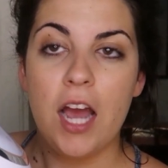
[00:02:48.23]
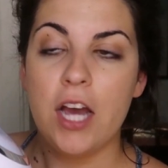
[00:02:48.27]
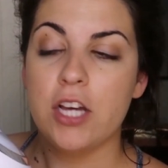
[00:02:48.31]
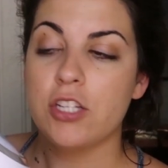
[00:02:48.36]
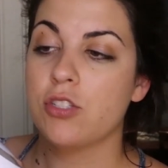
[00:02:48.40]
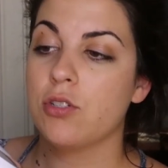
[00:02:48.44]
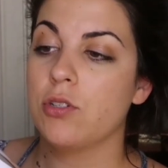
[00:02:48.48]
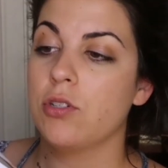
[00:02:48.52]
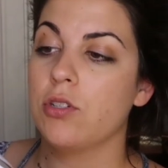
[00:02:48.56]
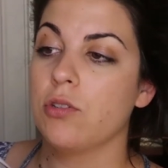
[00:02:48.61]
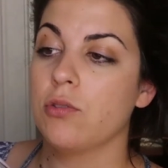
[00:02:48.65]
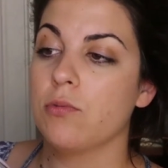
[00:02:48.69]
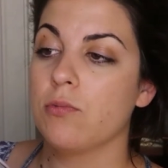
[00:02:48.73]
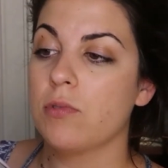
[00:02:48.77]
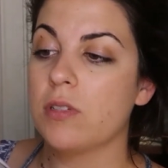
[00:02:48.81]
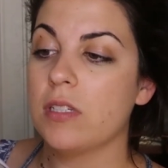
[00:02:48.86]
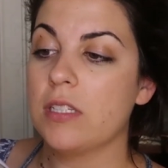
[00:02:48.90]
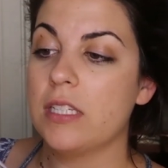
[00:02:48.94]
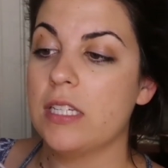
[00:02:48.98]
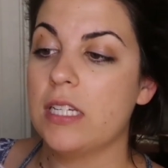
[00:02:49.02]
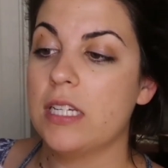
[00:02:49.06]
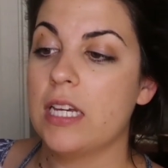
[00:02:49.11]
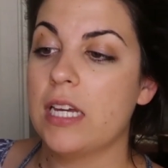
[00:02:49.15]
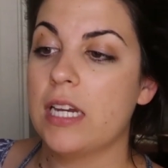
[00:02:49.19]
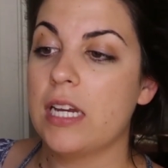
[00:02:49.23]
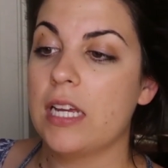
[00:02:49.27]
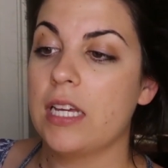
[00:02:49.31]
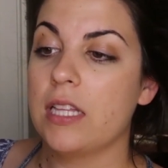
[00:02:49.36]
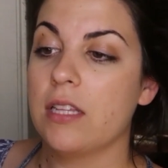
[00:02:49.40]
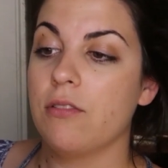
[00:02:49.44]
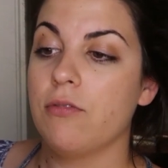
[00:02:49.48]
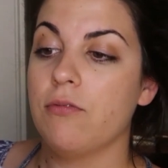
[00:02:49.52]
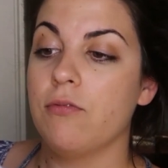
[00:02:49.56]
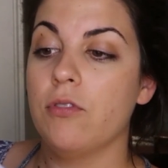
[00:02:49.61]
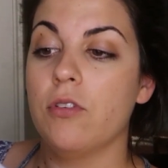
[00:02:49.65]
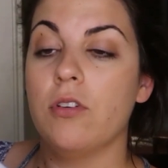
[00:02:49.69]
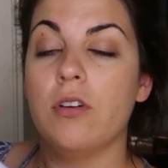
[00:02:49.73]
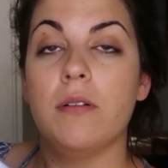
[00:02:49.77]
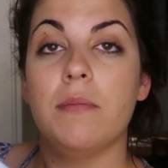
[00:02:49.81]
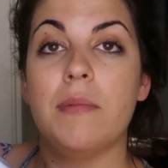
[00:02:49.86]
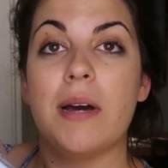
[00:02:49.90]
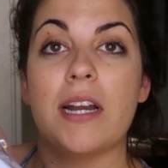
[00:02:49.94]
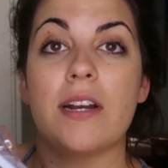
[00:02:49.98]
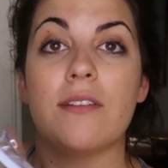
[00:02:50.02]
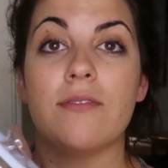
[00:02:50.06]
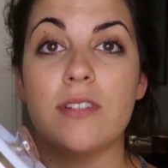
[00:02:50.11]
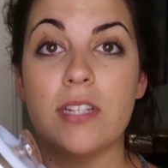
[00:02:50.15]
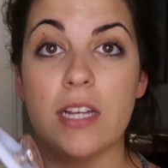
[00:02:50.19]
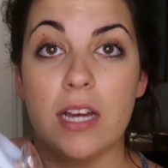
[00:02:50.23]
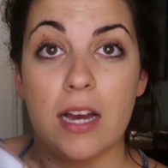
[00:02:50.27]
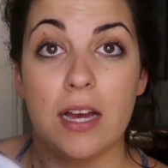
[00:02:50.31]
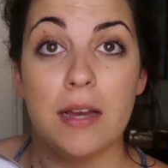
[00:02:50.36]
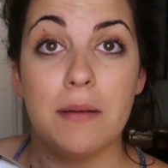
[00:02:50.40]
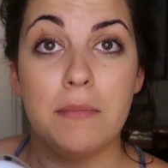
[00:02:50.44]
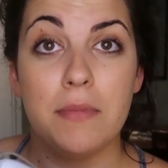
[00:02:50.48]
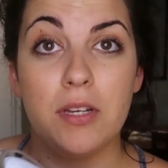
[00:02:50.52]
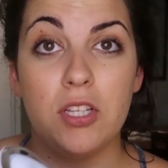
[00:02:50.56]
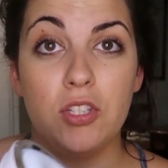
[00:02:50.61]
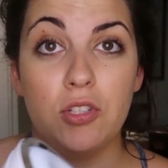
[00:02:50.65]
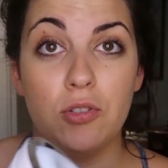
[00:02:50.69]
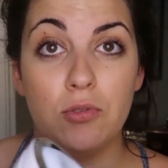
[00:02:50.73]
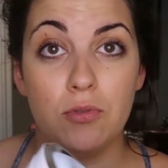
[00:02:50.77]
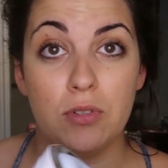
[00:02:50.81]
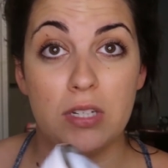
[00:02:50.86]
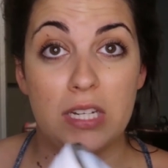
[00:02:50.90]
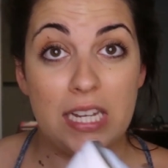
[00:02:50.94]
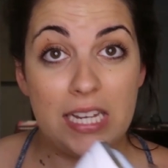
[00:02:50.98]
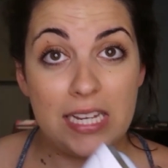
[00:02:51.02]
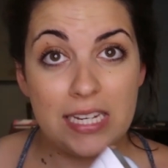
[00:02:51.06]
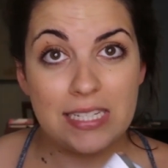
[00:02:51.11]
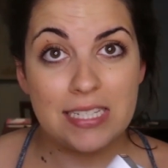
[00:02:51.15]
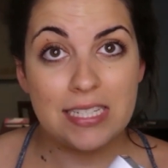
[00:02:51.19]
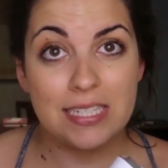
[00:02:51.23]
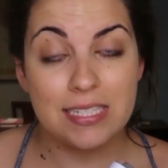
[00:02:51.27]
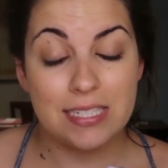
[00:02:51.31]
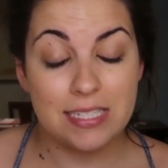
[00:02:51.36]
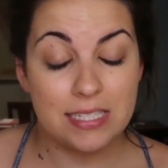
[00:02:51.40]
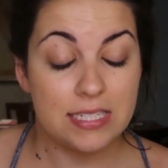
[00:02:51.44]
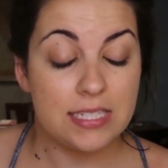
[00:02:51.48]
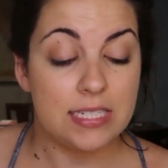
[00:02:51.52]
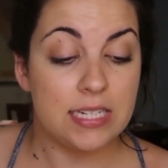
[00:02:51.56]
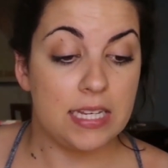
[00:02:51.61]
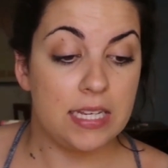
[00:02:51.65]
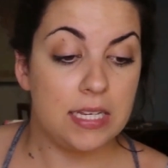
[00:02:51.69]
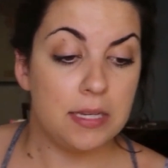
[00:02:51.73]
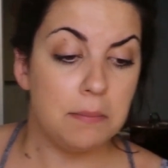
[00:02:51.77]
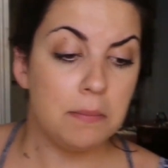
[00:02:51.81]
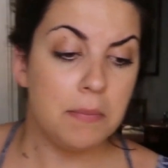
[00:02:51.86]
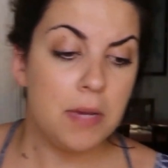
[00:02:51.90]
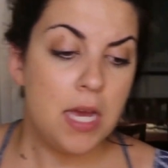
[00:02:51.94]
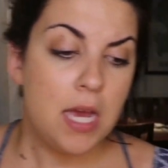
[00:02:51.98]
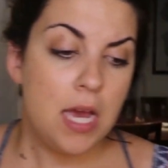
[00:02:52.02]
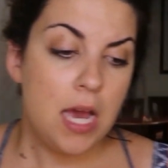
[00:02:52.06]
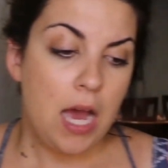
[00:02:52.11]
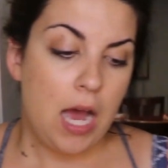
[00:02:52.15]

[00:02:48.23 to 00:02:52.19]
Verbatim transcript: So you're really getting the full amount of time you need to steam.